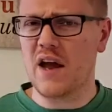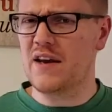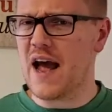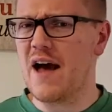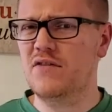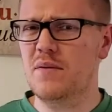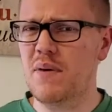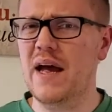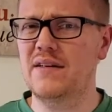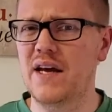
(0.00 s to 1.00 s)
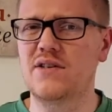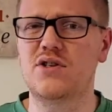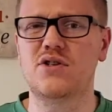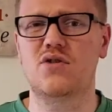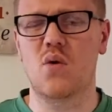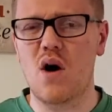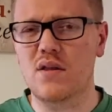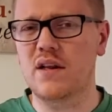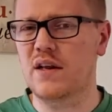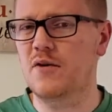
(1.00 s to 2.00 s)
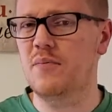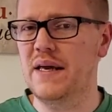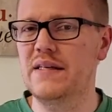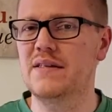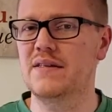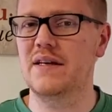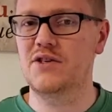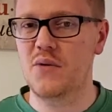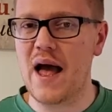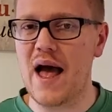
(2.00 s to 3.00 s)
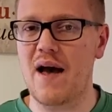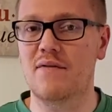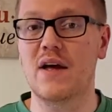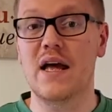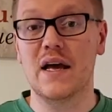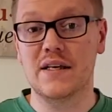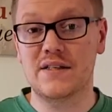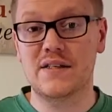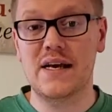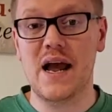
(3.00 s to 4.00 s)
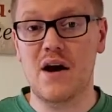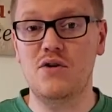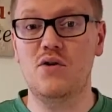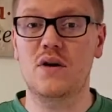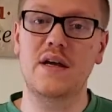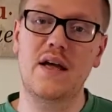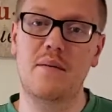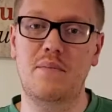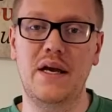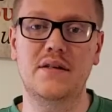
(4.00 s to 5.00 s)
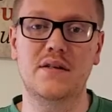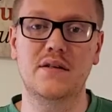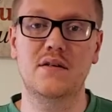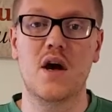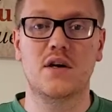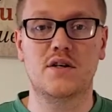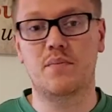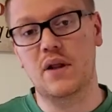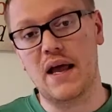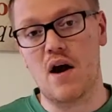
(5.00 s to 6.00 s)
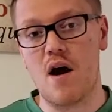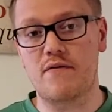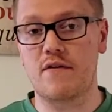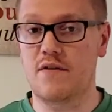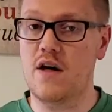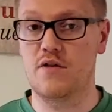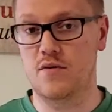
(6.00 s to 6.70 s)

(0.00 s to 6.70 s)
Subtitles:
and you have to pay attention to all the little pieces that you have and see how you can get pieces to play off of other